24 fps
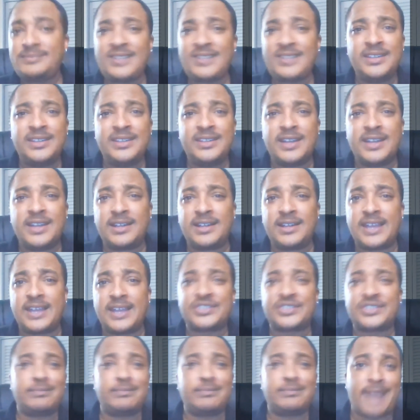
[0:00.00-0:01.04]

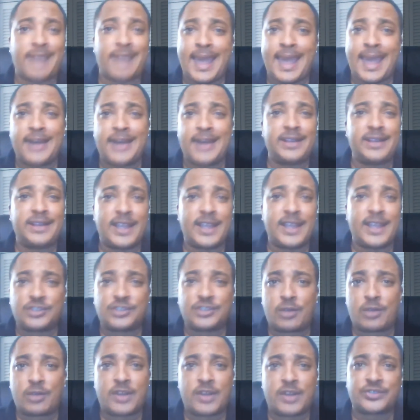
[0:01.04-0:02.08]
Nonetheless, they added
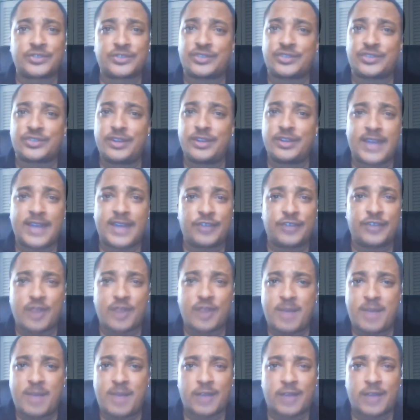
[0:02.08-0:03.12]
D'Angelo Russell, still got
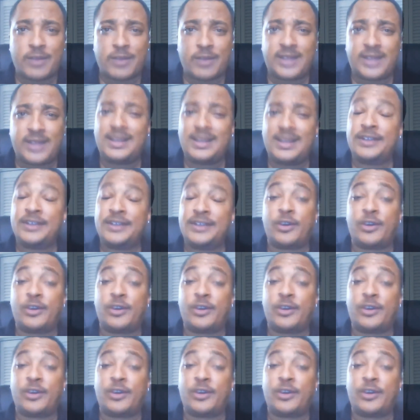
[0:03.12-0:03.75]
Draymond Green.